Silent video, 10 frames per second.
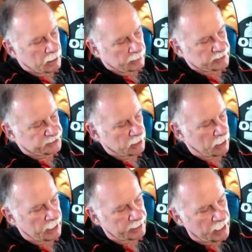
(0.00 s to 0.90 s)
on the
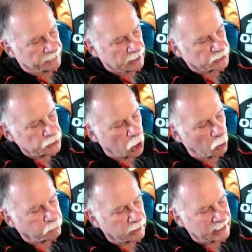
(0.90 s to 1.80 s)
side, there's no
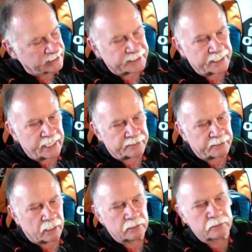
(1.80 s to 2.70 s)
place to get
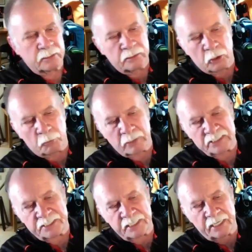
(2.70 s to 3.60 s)
the
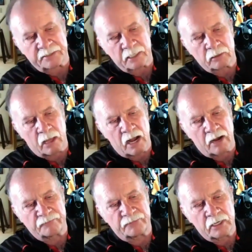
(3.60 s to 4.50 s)

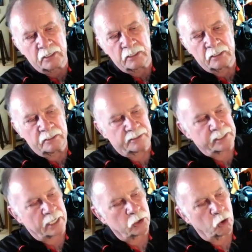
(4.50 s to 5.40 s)
glove to
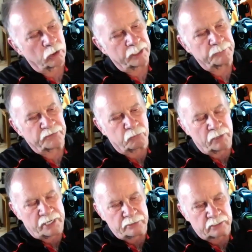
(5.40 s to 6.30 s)
get caught in
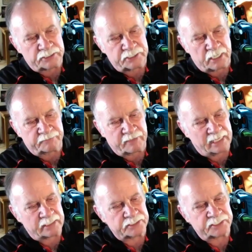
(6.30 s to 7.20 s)
between. You can see how
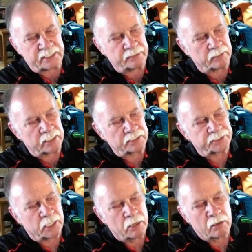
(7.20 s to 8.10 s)
tight the seam is
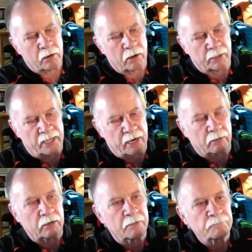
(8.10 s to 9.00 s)
on
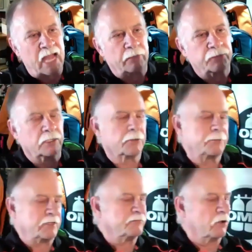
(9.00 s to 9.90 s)
there. Now, the other
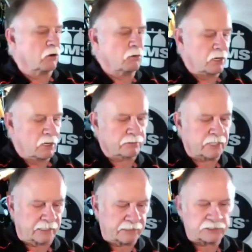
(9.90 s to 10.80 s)
thing too,
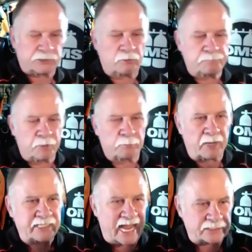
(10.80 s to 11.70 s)
okay, these aren't built
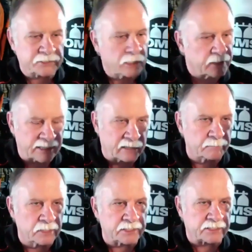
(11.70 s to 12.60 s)
by NASA and they're not $1
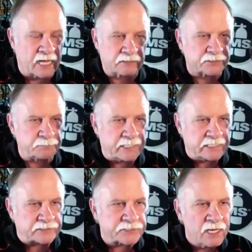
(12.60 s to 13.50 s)
million a
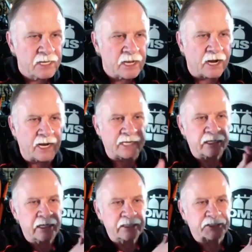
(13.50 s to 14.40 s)
piece, all right?
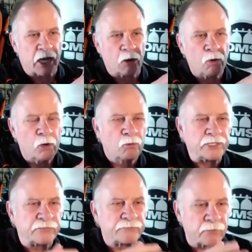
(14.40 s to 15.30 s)
So when
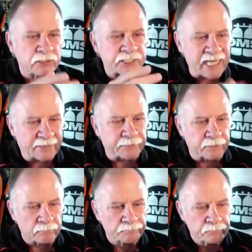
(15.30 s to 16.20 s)
you first get
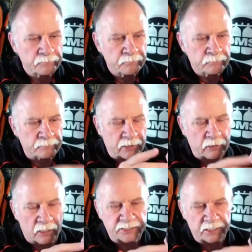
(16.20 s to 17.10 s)
them,
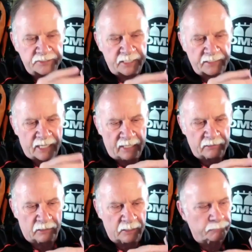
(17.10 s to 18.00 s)
because it's that
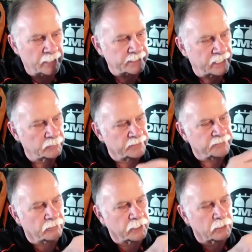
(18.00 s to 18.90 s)
nylon impregnated
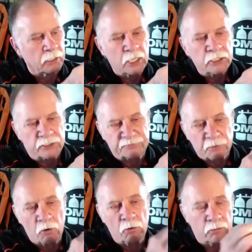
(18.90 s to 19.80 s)
material, you
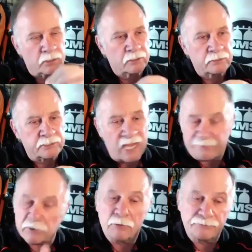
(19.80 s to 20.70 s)
have
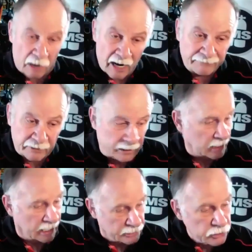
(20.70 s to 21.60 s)
to go diving
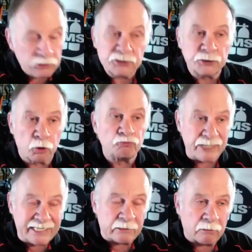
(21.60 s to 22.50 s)
and use your
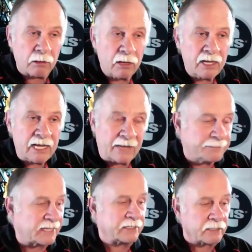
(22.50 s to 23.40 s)
reel, and
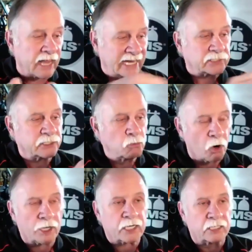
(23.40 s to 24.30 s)
then it'll actually
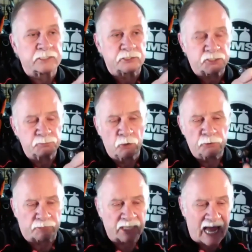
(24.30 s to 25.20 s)
work a little
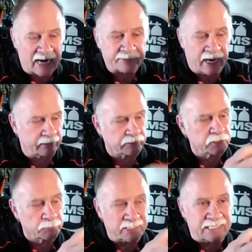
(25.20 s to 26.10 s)
smoother and lock down a
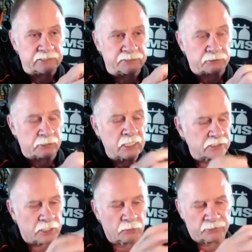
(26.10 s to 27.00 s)
little bit easier.
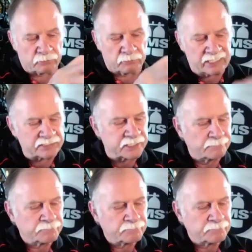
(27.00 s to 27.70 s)
So there is,